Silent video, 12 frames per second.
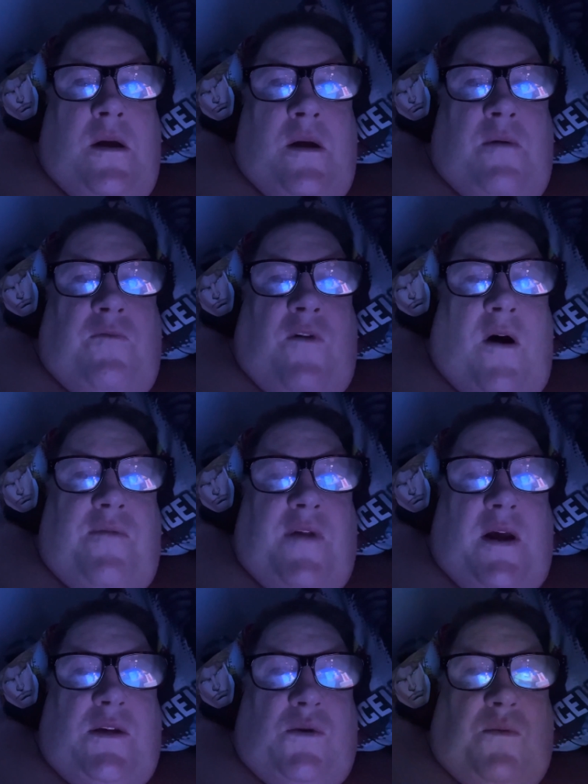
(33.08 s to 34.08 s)
5
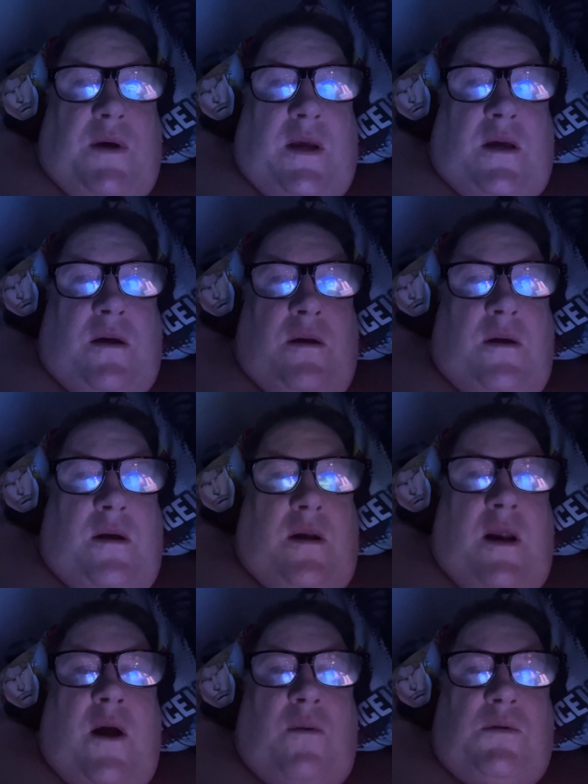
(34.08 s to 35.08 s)
days a week, and
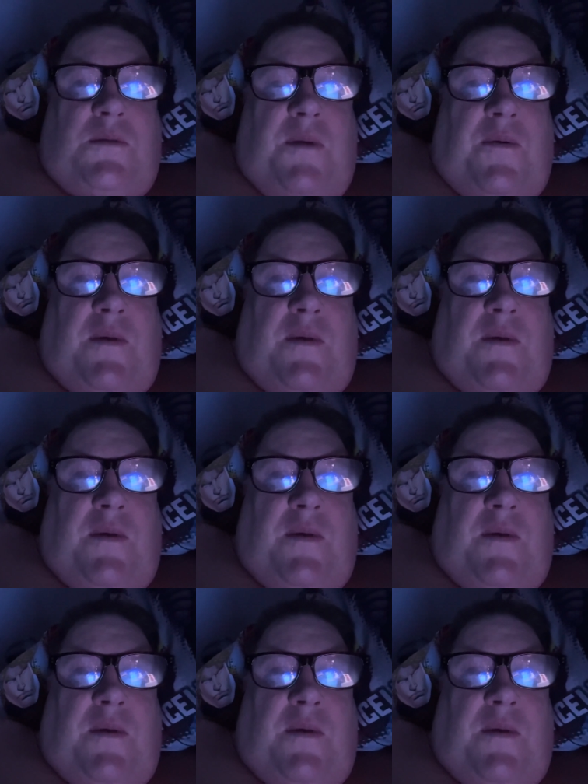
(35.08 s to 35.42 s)
helps me with